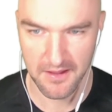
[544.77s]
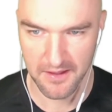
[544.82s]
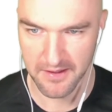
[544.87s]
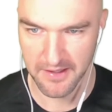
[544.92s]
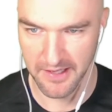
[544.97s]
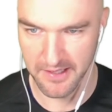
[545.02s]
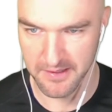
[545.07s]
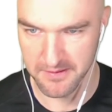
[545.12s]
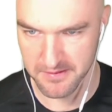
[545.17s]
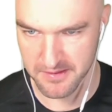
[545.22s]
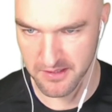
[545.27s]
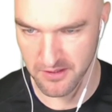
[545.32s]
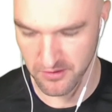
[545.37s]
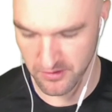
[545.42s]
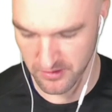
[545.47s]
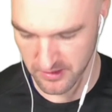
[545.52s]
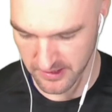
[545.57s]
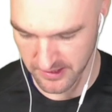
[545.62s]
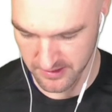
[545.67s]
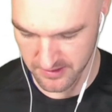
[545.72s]
yeah,
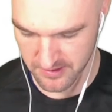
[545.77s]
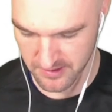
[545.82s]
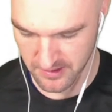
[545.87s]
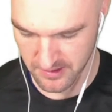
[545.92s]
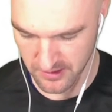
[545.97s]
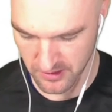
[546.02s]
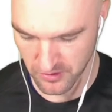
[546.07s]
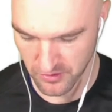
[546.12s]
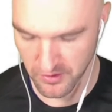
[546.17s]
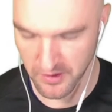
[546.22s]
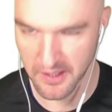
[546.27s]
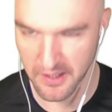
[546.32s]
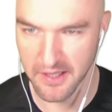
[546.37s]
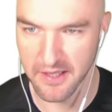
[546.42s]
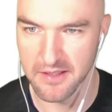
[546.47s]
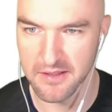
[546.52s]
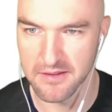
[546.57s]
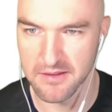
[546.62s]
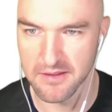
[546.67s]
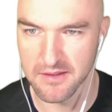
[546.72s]
so let's go
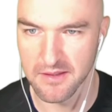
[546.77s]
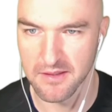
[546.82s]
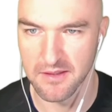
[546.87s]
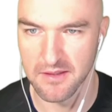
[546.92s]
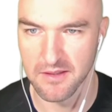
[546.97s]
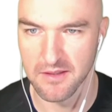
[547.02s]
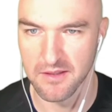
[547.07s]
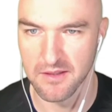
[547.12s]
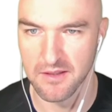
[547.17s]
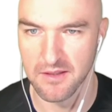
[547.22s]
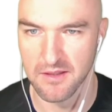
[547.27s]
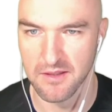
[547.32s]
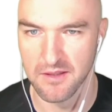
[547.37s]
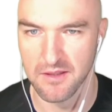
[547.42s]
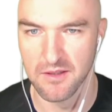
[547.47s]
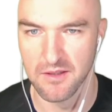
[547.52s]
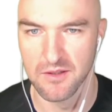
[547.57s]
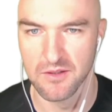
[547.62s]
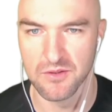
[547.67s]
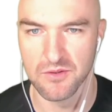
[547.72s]
and
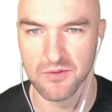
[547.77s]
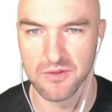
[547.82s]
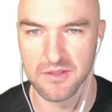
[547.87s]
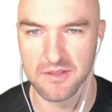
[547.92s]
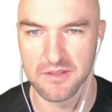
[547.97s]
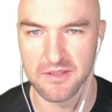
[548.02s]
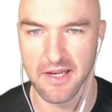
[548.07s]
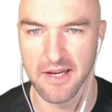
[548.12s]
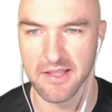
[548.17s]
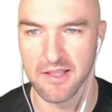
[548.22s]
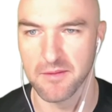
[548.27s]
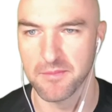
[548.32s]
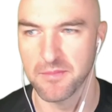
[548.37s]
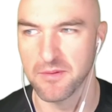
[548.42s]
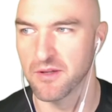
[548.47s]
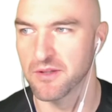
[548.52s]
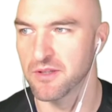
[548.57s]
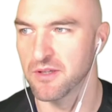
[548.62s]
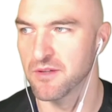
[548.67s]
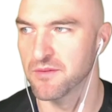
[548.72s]
do the scatter
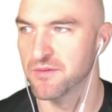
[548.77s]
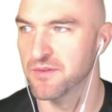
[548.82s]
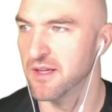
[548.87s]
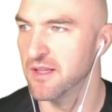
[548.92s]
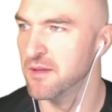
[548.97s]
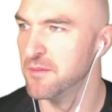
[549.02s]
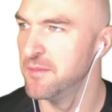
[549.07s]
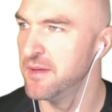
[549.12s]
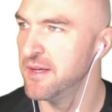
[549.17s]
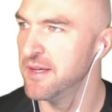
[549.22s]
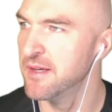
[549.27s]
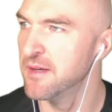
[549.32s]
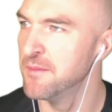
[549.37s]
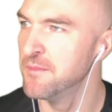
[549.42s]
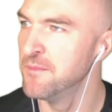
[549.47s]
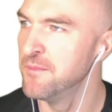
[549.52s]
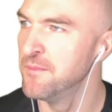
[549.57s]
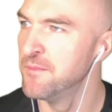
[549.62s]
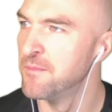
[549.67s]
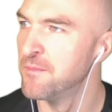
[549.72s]
plot of the
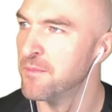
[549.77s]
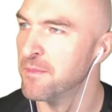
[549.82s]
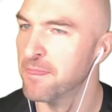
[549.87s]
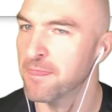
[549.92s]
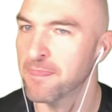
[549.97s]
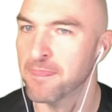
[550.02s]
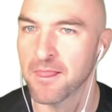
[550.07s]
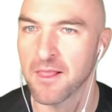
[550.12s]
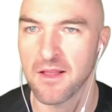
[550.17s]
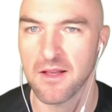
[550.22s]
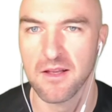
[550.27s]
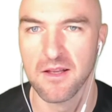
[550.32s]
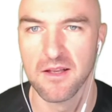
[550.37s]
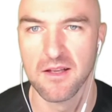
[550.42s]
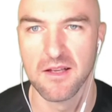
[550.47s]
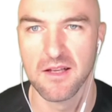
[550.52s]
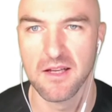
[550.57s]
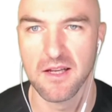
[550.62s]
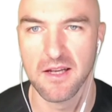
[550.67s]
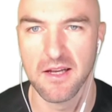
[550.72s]
aluminium.
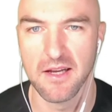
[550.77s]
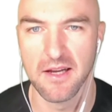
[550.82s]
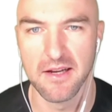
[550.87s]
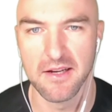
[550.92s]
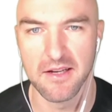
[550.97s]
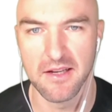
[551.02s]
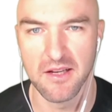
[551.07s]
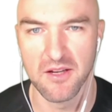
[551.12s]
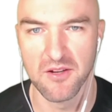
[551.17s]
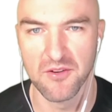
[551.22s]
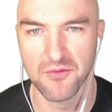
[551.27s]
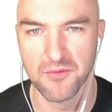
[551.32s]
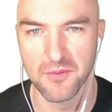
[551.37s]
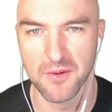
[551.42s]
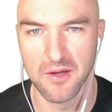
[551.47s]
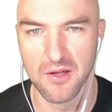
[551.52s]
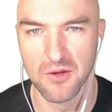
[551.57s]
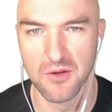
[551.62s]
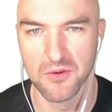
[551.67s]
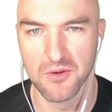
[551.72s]
And if
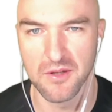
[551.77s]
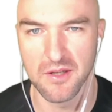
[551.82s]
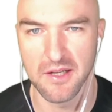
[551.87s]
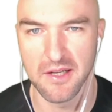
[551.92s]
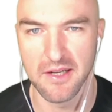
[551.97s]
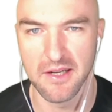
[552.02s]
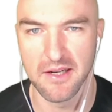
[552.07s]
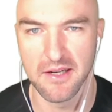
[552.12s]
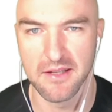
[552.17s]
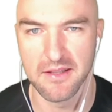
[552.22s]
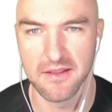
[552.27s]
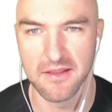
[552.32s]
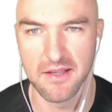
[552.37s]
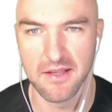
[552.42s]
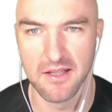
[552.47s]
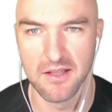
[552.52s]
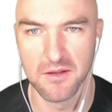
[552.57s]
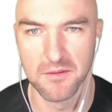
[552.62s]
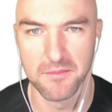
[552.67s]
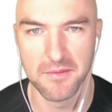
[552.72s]
we look at the
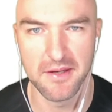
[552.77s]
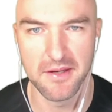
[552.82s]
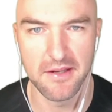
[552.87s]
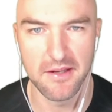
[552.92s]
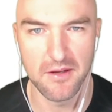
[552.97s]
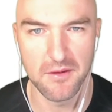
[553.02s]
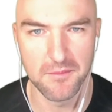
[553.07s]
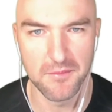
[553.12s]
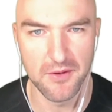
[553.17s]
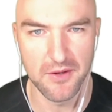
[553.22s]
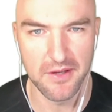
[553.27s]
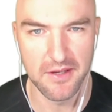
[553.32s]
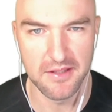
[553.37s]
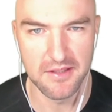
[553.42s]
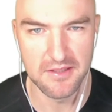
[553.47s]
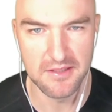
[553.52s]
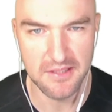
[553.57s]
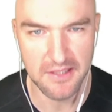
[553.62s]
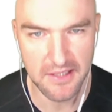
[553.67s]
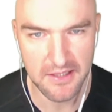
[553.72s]
aluminium, you
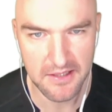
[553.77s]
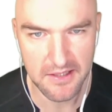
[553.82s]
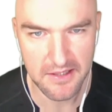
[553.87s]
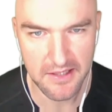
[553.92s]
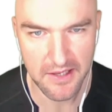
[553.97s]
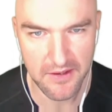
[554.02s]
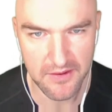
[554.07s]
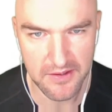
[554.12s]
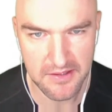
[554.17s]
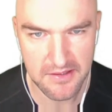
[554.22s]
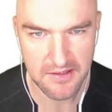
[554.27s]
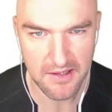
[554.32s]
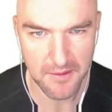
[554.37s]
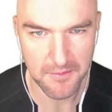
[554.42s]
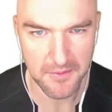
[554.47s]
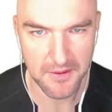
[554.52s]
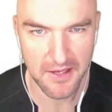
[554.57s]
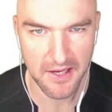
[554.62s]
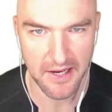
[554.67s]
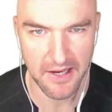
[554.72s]
can see that there is
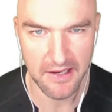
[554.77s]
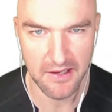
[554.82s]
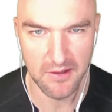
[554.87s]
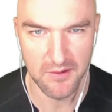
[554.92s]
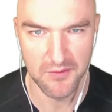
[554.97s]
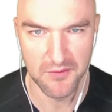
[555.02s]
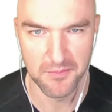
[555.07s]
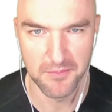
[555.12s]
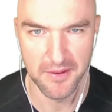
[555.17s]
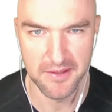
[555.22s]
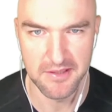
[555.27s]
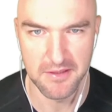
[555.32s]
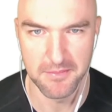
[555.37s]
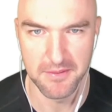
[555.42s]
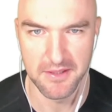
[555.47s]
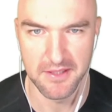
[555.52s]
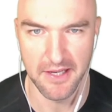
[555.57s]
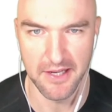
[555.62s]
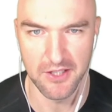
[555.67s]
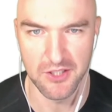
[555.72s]
some kind of
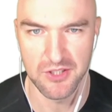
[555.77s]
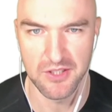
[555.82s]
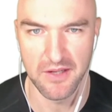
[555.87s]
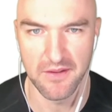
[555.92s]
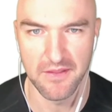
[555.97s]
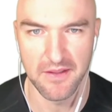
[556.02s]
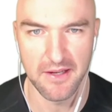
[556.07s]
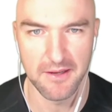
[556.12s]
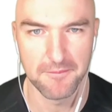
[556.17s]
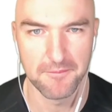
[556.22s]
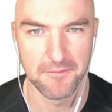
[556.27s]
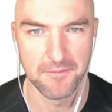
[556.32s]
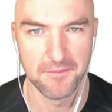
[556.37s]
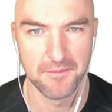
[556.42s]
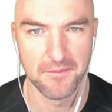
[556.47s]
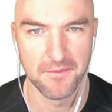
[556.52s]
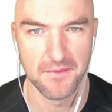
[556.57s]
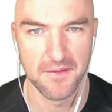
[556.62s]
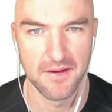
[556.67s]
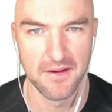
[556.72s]
precipitation in there.
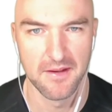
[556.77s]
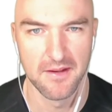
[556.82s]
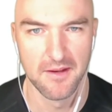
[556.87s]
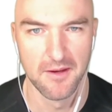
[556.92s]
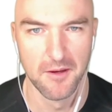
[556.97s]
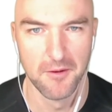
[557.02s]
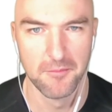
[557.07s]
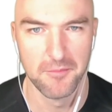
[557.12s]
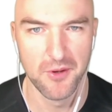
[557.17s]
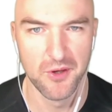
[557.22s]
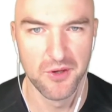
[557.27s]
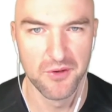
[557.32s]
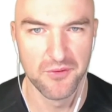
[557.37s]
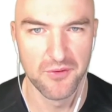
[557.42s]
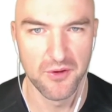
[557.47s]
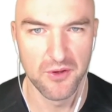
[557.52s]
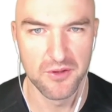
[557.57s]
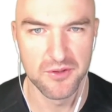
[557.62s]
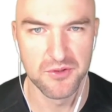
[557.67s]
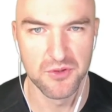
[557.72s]

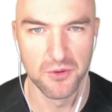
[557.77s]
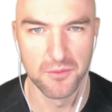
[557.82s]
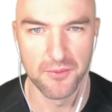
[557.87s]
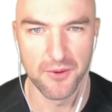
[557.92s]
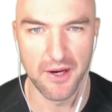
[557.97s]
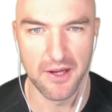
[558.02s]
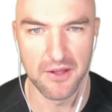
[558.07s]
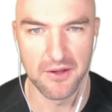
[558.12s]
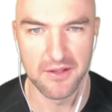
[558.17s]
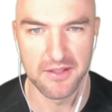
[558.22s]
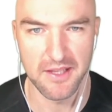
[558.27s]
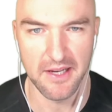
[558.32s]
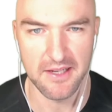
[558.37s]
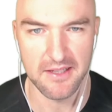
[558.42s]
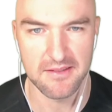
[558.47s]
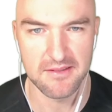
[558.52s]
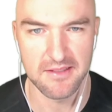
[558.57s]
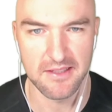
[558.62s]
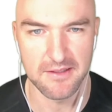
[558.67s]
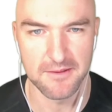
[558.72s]
Beautiful superalloy
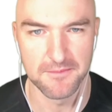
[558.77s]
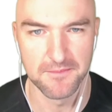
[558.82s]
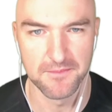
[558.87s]
data set,